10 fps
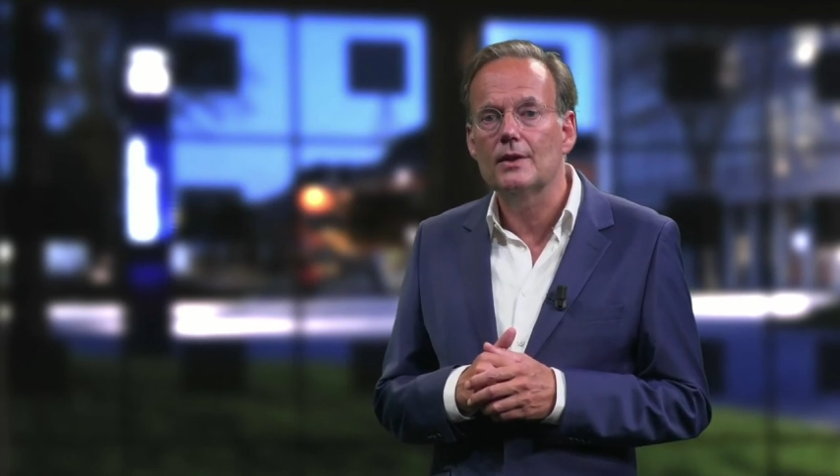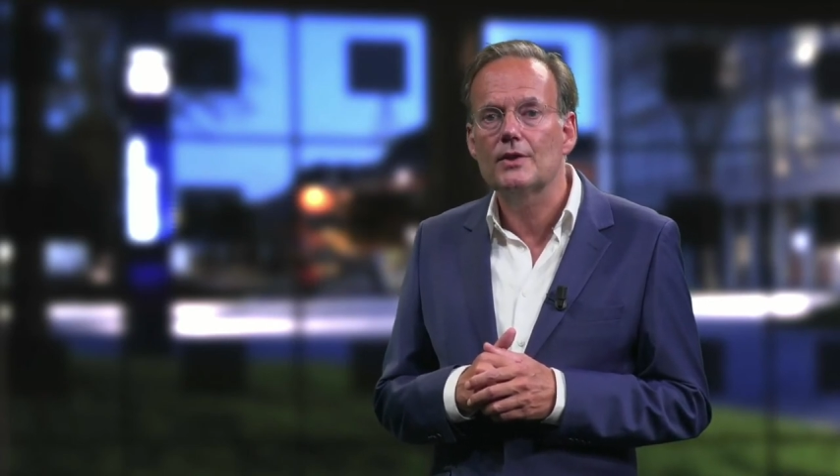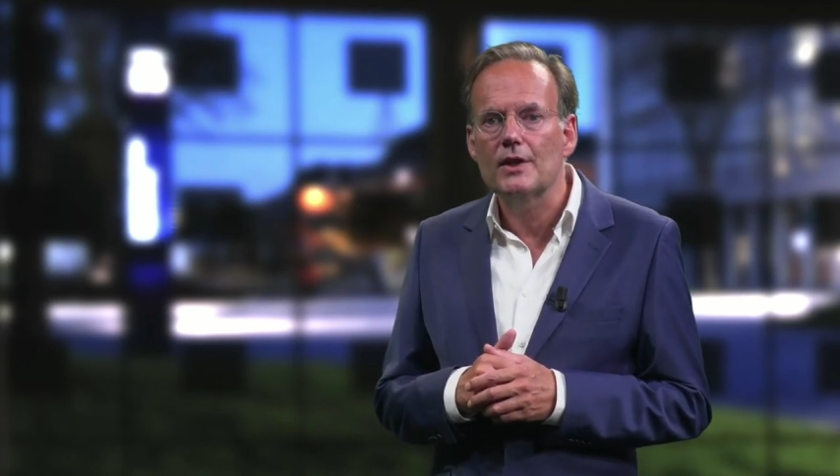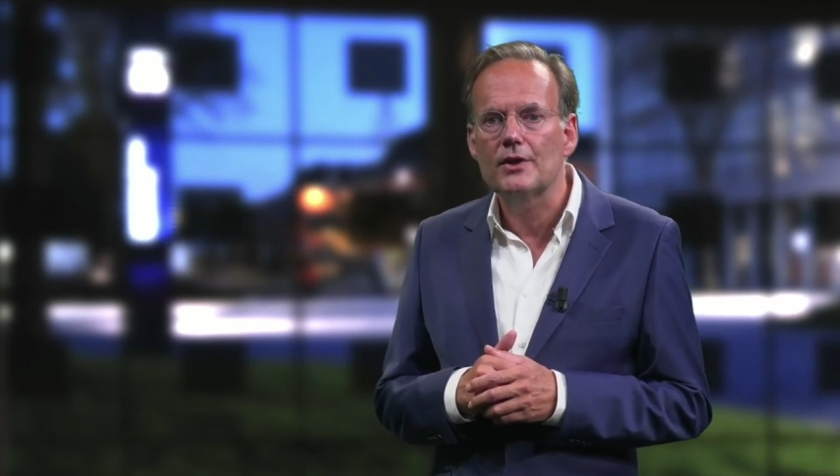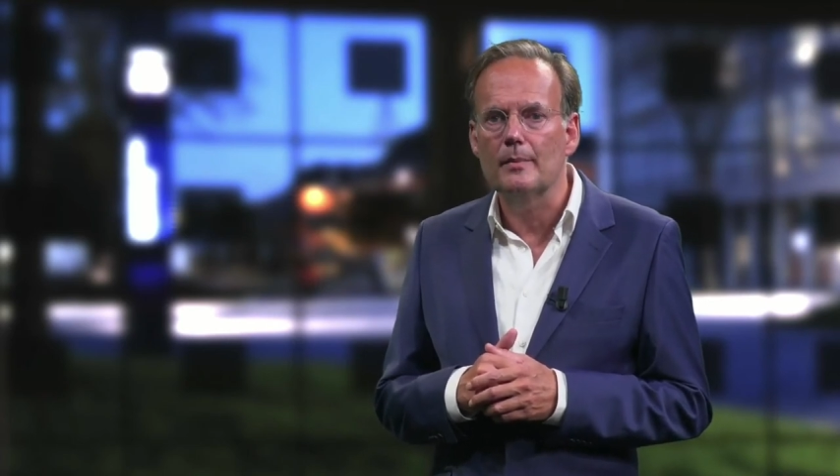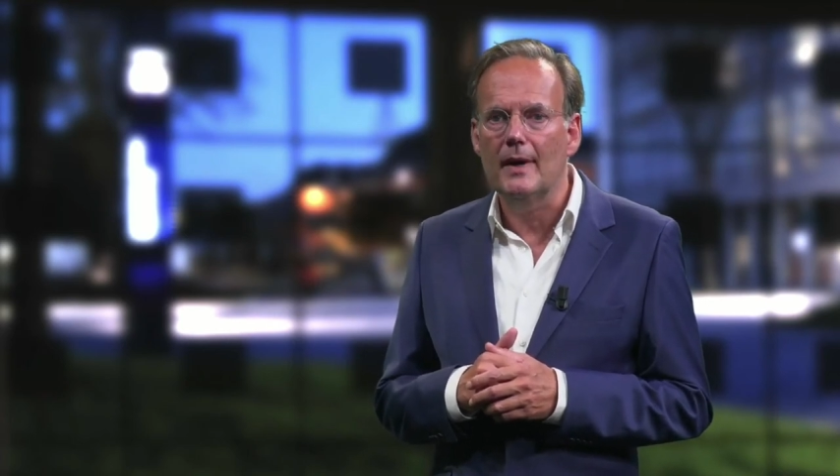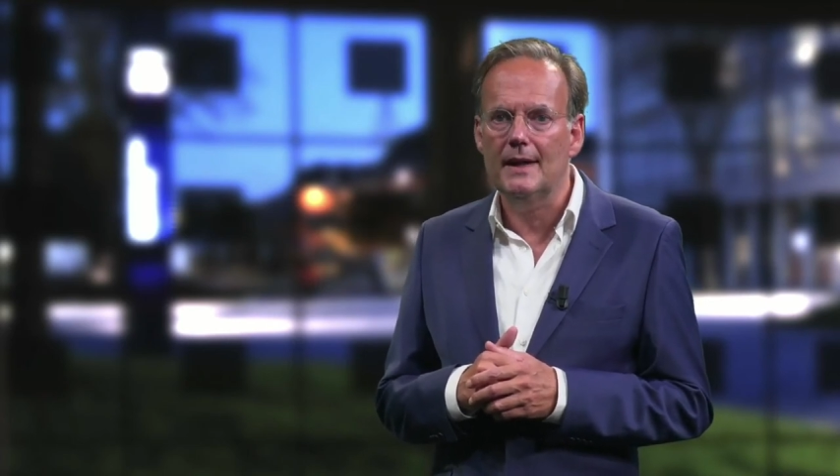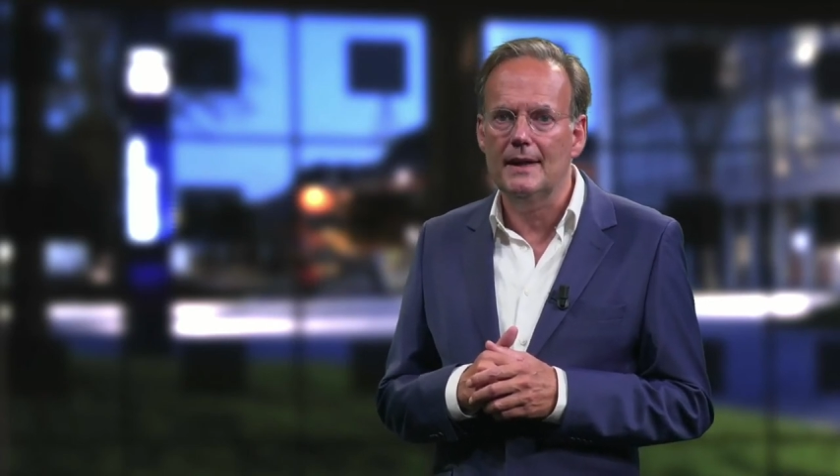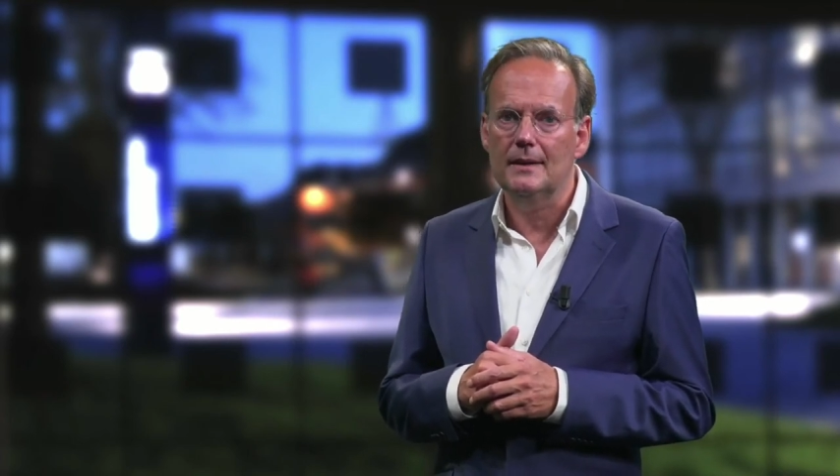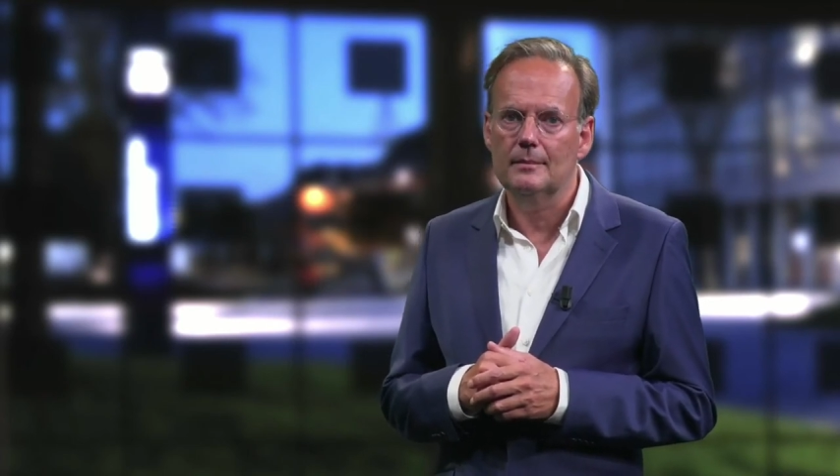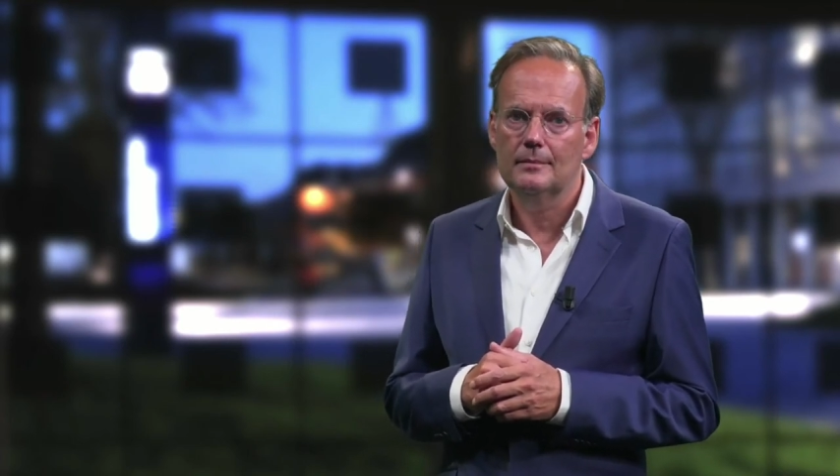decision-making.